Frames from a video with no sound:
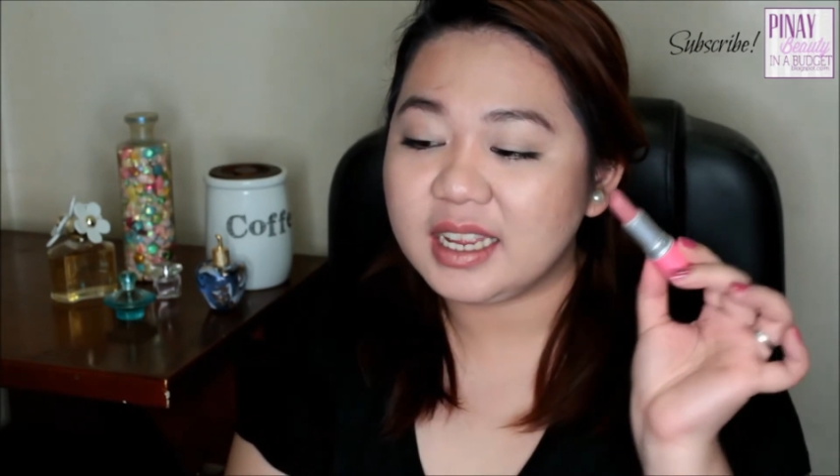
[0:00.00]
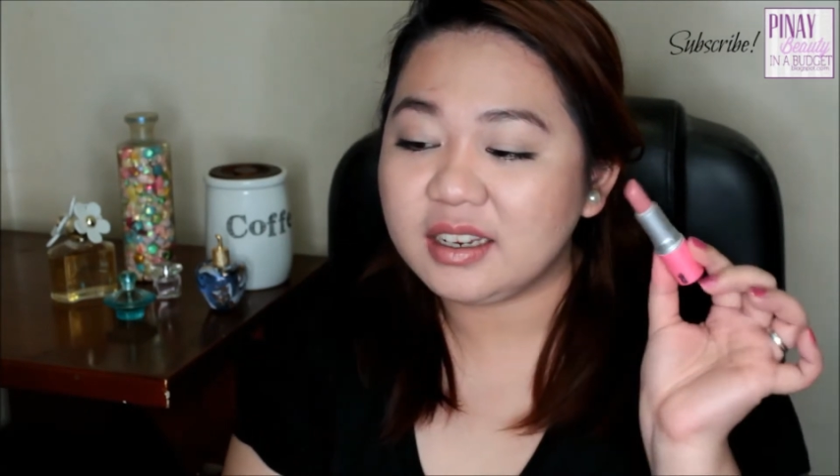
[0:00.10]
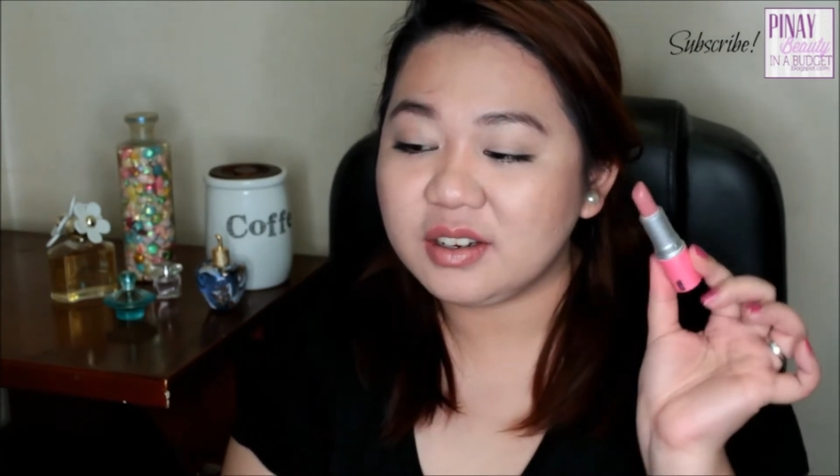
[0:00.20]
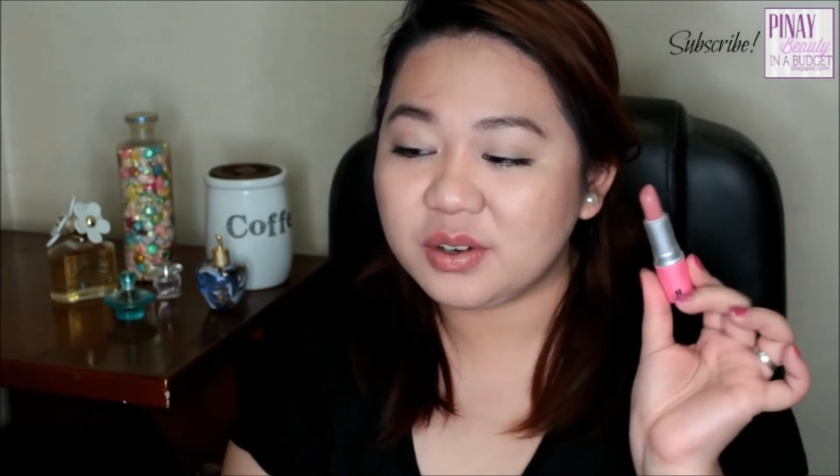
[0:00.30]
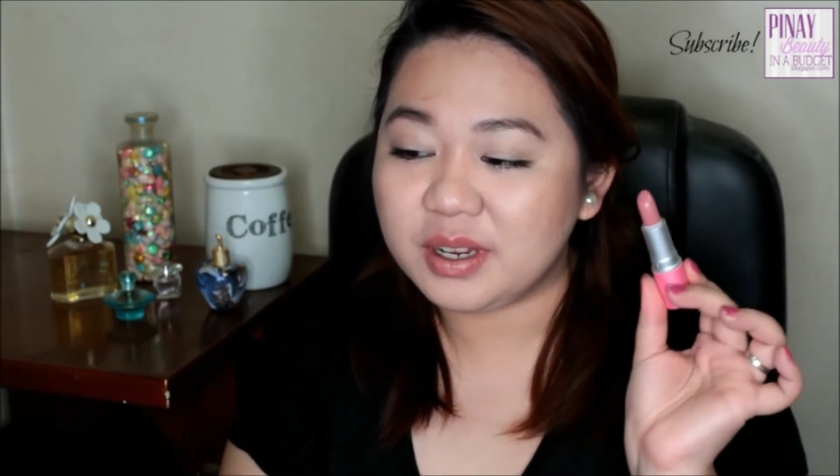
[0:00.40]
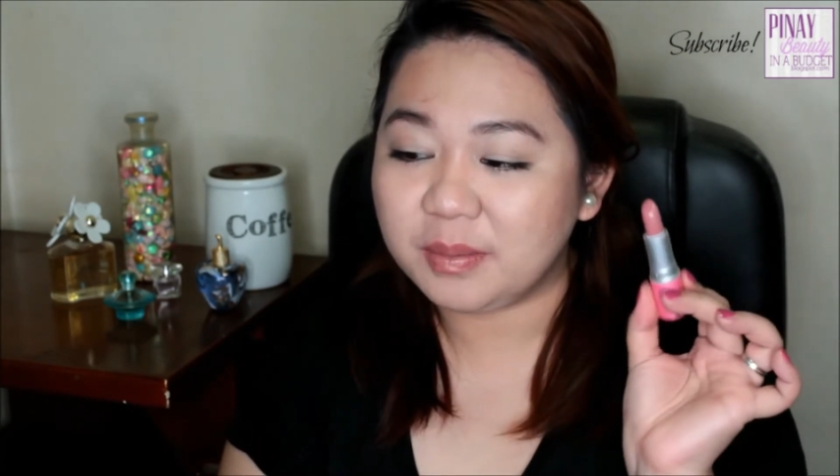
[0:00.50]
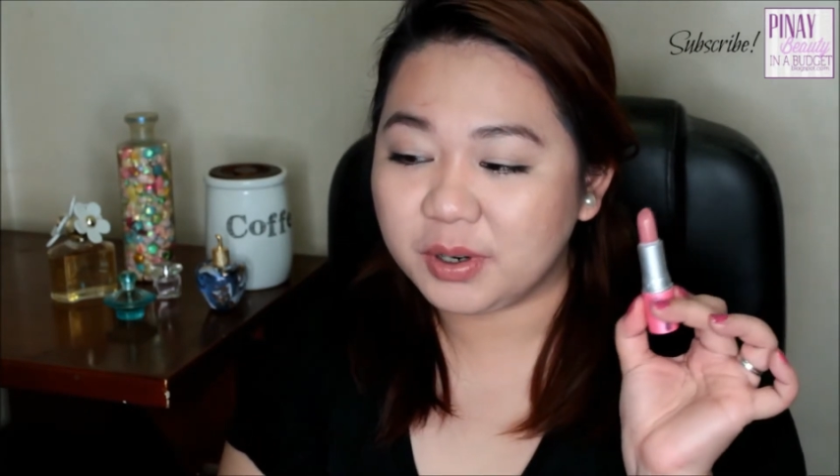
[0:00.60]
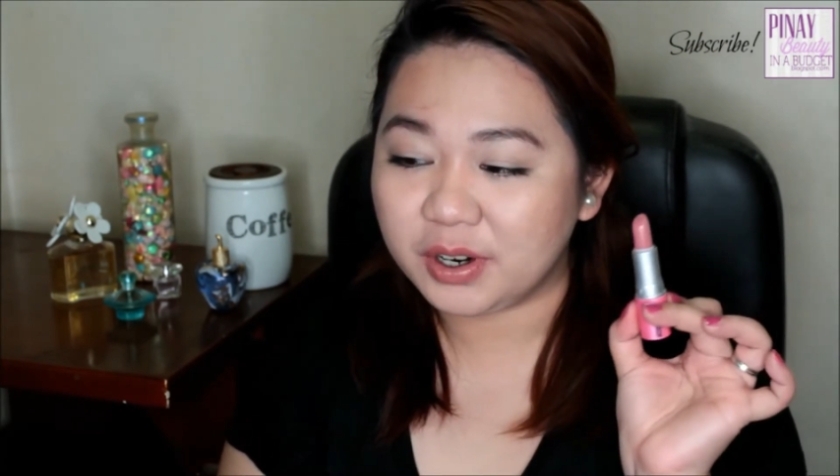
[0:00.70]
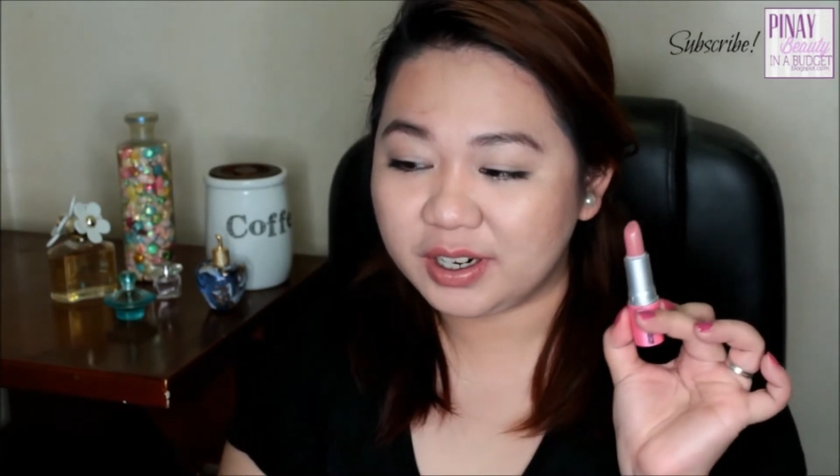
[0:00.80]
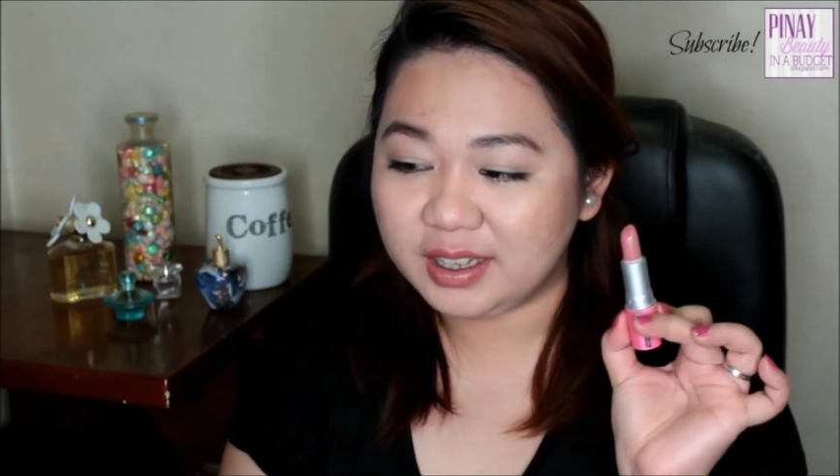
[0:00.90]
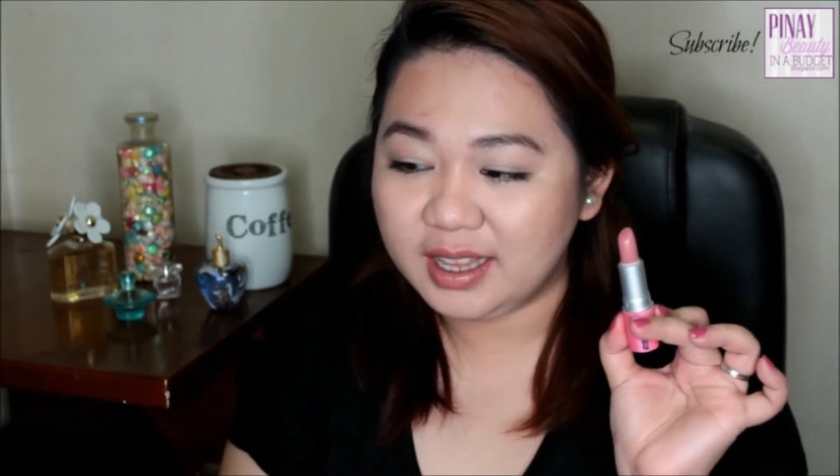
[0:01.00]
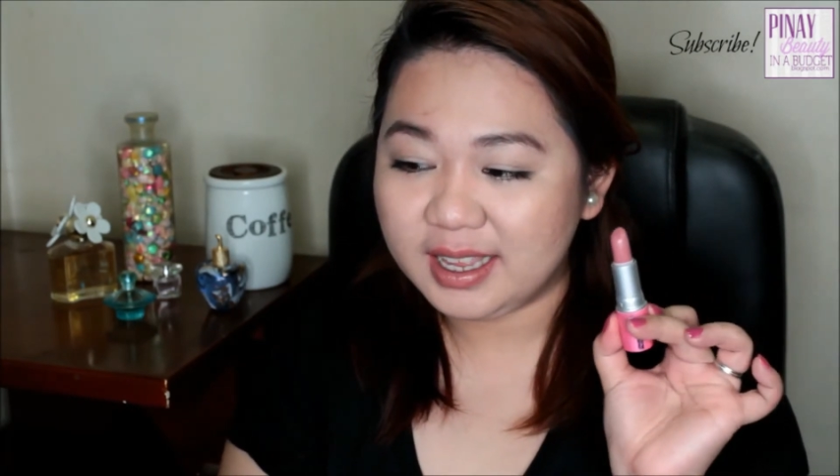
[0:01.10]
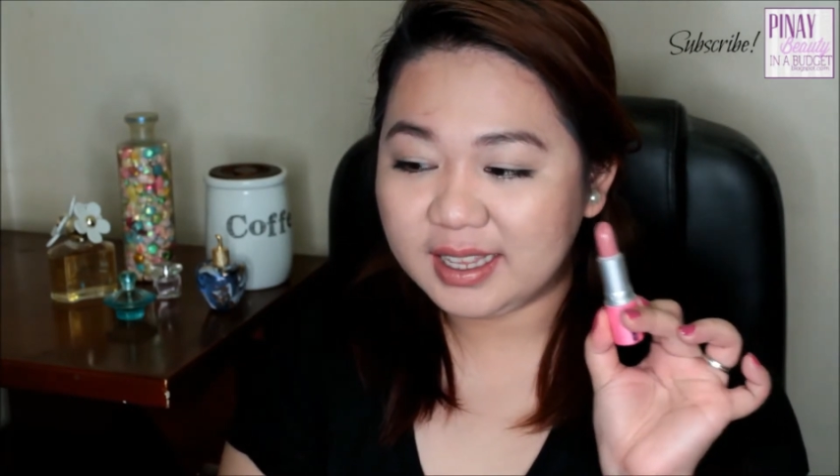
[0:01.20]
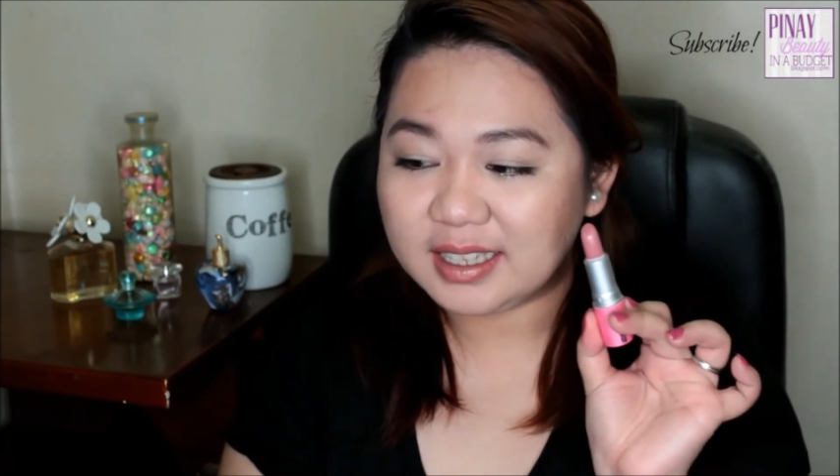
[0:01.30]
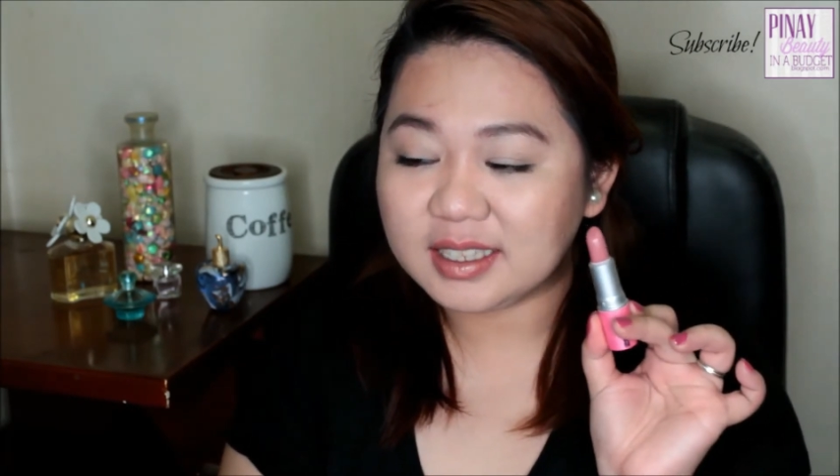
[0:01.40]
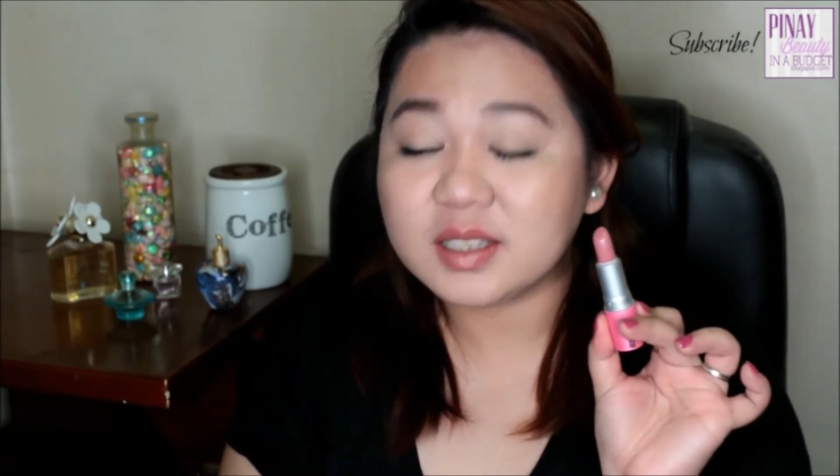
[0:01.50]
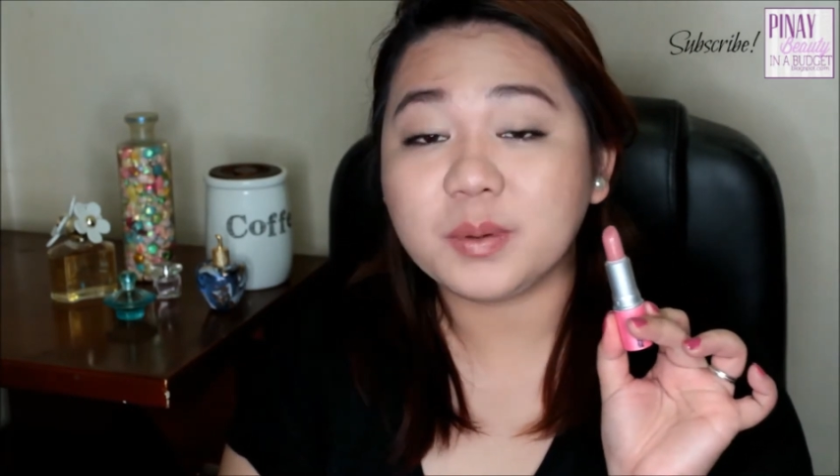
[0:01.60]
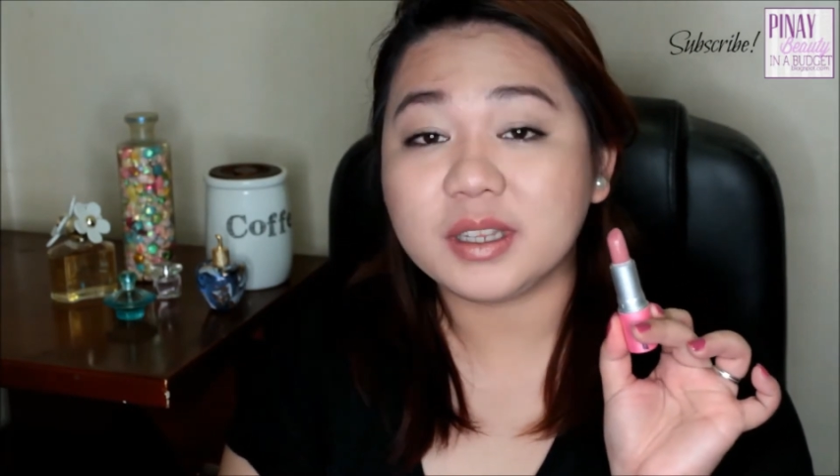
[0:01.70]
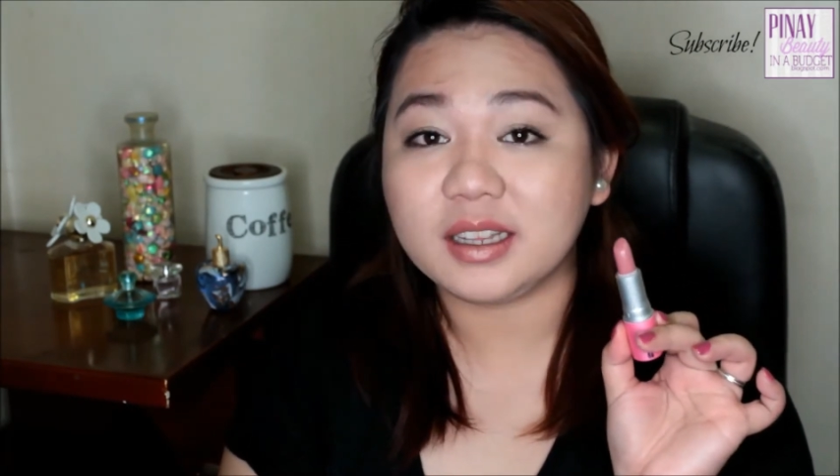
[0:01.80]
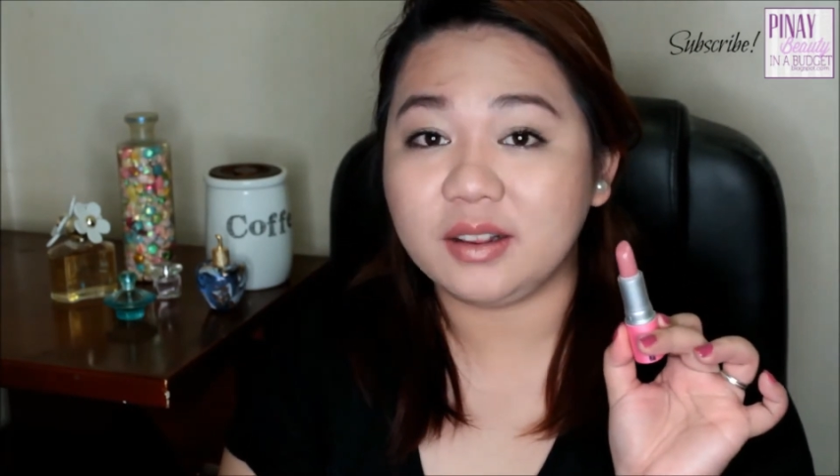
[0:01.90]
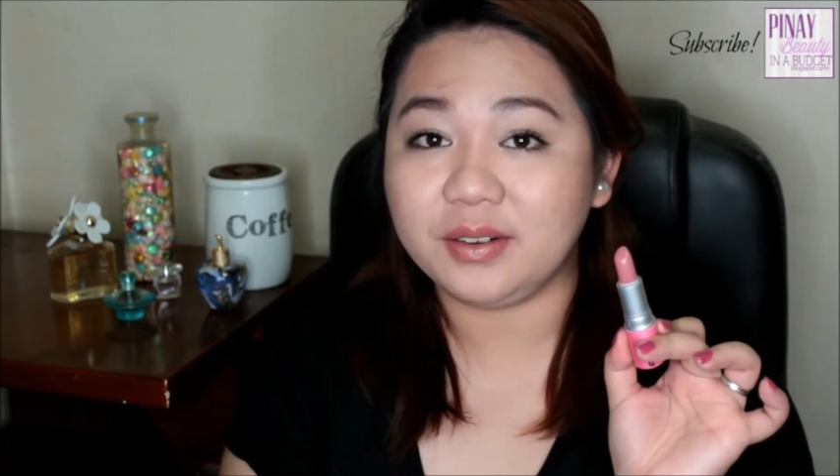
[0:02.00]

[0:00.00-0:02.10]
in Dream Girl. This is what it